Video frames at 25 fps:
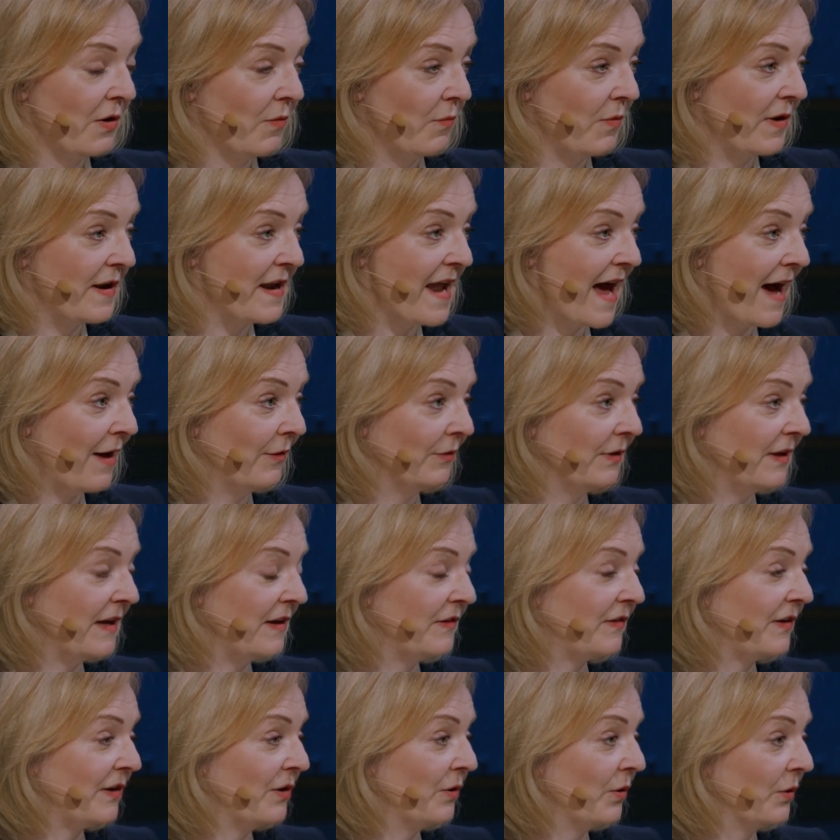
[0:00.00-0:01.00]
We're now
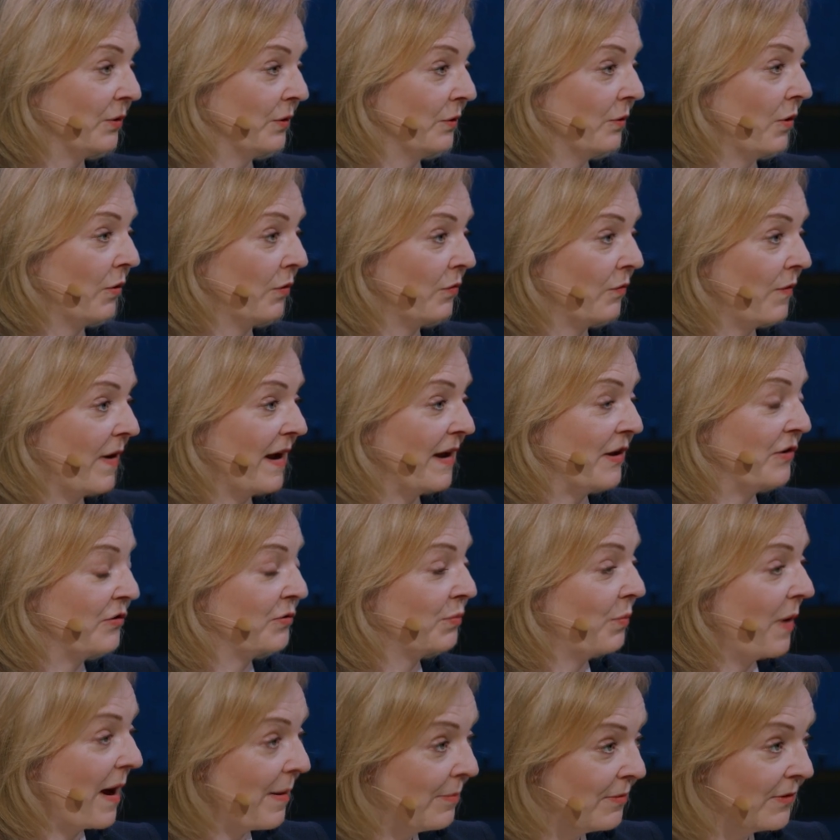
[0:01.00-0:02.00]
leading on
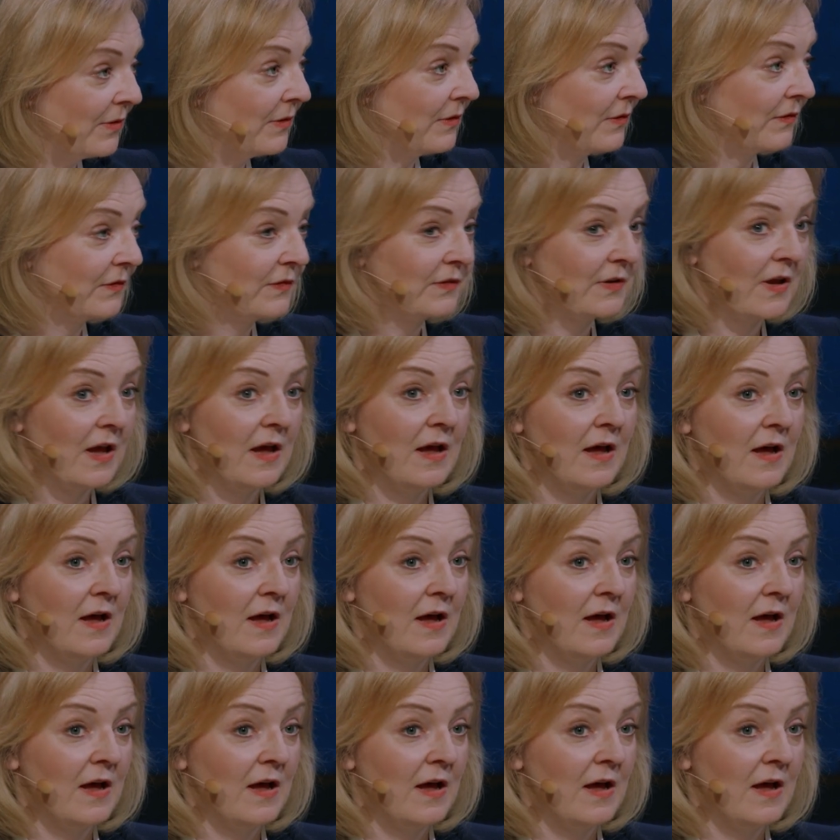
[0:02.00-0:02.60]
long-range weapons.